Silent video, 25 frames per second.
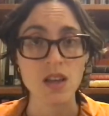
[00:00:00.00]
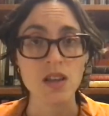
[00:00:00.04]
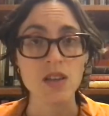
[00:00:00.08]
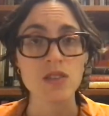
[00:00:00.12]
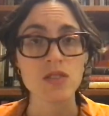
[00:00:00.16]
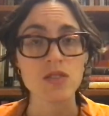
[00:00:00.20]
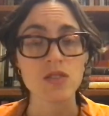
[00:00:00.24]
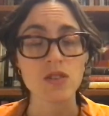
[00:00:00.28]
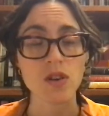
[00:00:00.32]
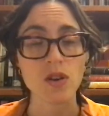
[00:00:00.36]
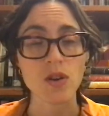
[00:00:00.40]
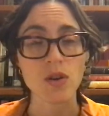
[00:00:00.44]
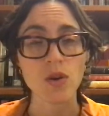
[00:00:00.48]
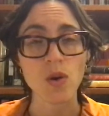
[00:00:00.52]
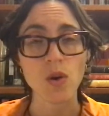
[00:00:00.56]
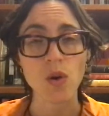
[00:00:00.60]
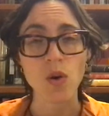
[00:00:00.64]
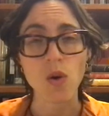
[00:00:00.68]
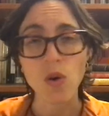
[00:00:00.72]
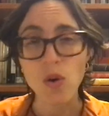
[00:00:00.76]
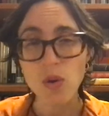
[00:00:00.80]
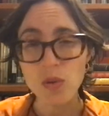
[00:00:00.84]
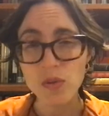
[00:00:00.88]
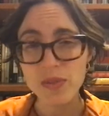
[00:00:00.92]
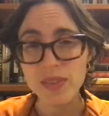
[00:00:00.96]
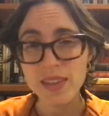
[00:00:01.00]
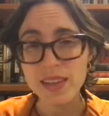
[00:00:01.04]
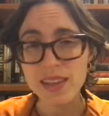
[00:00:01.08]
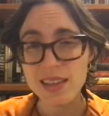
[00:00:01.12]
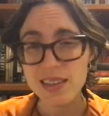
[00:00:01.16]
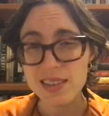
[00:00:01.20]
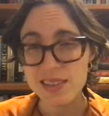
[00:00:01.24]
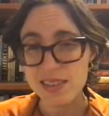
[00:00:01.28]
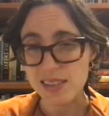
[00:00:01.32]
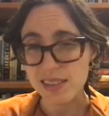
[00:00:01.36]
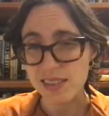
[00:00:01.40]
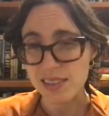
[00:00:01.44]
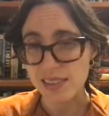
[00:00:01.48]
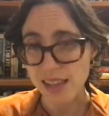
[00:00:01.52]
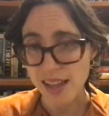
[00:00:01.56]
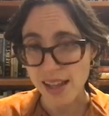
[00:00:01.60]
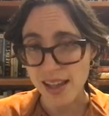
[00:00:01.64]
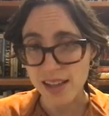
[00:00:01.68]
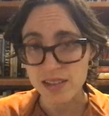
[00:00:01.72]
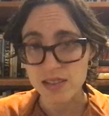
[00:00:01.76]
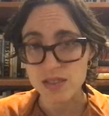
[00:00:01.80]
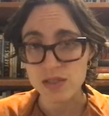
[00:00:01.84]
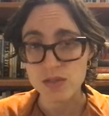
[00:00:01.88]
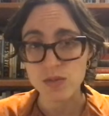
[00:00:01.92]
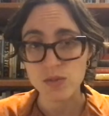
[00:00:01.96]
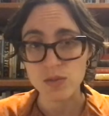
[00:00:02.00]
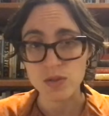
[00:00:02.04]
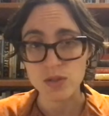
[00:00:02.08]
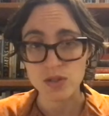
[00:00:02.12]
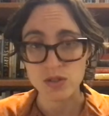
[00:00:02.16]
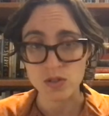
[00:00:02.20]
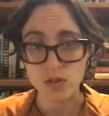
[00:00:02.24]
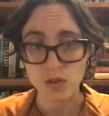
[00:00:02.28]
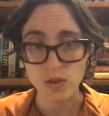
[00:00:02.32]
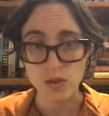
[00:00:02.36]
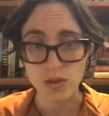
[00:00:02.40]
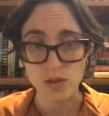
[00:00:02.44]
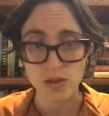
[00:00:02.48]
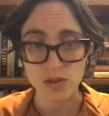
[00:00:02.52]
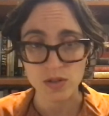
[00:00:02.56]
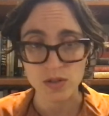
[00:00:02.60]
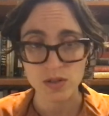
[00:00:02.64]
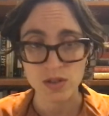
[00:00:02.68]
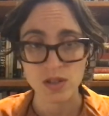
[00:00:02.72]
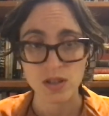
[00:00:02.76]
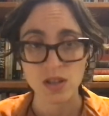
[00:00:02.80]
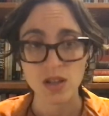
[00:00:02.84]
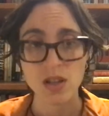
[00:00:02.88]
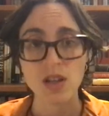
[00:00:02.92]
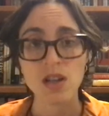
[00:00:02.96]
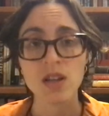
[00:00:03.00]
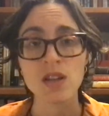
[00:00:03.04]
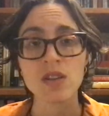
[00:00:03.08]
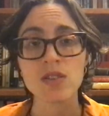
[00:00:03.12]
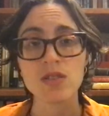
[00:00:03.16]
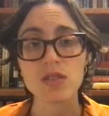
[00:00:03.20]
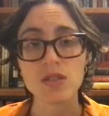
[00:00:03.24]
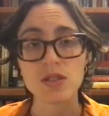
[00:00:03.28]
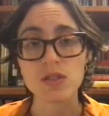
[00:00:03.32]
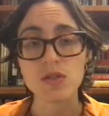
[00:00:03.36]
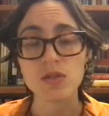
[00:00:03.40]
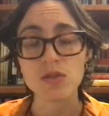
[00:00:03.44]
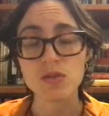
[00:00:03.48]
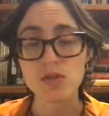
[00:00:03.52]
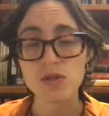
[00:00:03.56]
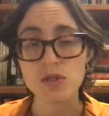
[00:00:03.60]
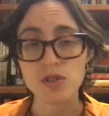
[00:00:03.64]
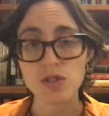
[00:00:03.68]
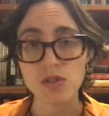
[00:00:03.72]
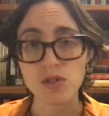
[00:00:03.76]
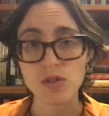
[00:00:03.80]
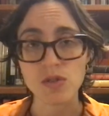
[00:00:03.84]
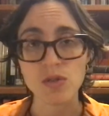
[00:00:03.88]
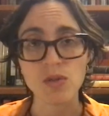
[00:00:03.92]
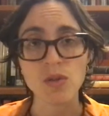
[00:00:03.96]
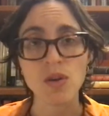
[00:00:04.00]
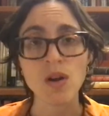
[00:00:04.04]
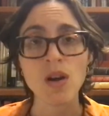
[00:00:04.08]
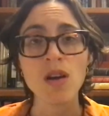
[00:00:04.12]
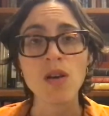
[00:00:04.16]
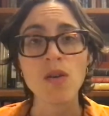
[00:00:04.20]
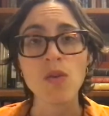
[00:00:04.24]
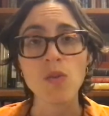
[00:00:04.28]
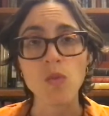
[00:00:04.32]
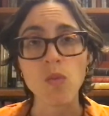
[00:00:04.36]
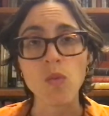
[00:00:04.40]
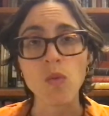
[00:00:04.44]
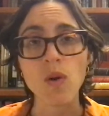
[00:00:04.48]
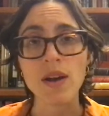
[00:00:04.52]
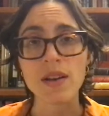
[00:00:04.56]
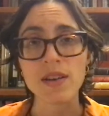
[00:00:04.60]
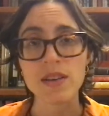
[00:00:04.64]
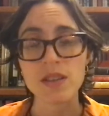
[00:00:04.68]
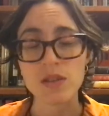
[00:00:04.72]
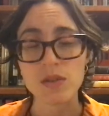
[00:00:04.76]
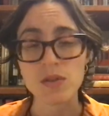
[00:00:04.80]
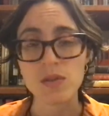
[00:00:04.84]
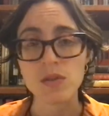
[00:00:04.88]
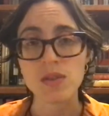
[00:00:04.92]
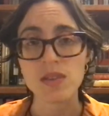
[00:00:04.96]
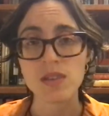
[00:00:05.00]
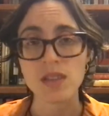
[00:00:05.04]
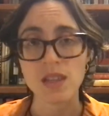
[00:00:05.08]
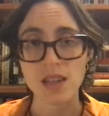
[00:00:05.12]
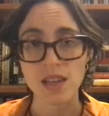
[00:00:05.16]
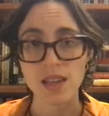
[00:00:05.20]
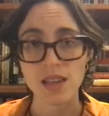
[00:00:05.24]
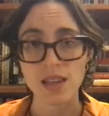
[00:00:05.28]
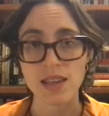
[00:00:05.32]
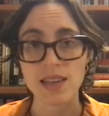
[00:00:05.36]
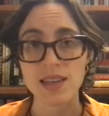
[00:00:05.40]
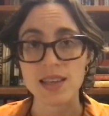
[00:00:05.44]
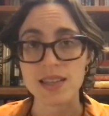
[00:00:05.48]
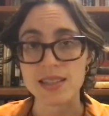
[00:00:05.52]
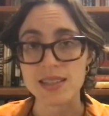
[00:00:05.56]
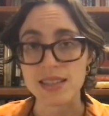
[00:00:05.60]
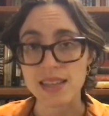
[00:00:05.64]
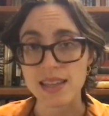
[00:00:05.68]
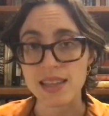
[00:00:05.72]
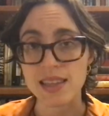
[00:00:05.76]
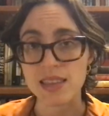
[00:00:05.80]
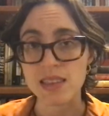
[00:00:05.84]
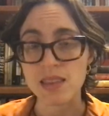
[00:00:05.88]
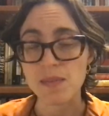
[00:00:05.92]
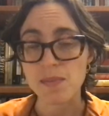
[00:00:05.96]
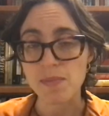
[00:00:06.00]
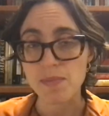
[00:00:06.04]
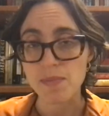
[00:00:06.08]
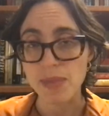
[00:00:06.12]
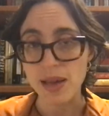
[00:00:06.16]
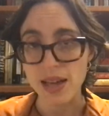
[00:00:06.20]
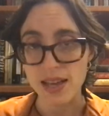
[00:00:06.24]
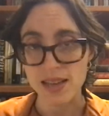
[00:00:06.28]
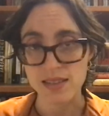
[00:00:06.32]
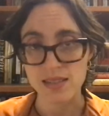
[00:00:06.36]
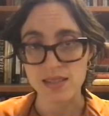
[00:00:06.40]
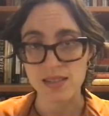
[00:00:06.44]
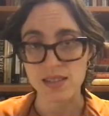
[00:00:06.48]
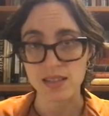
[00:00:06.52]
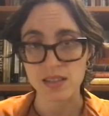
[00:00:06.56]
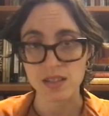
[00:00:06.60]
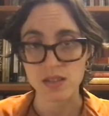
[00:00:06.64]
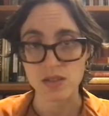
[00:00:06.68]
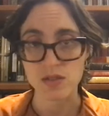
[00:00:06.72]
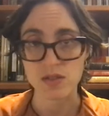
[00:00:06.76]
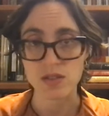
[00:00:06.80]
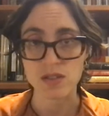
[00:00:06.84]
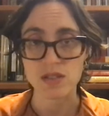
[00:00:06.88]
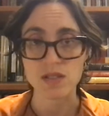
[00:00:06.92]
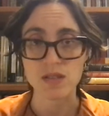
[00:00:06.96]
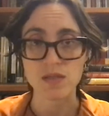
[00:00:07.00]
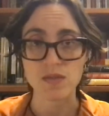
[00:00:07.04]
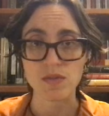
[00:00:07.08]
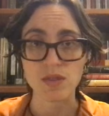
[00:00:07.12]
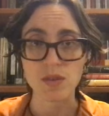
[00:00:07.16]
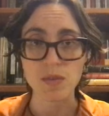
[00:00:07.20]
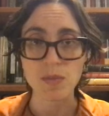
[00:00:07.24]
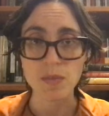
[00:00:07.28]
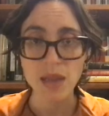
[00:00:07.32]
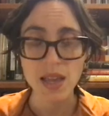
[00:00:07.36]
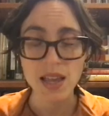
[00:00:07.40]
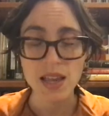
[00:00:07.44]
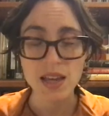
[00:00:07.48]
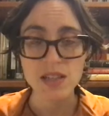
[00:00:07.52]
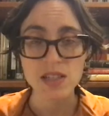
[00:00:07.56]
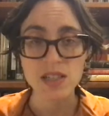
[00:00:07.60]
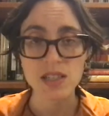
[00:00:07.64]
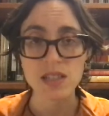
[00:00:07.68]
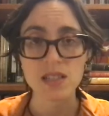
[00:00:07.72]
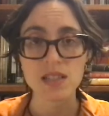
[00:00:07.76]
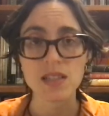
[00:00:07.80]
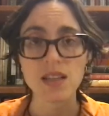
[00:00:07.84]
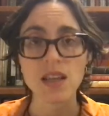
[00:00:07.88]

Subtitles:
So only as a last resort do you do what you think is in the best interest of the patient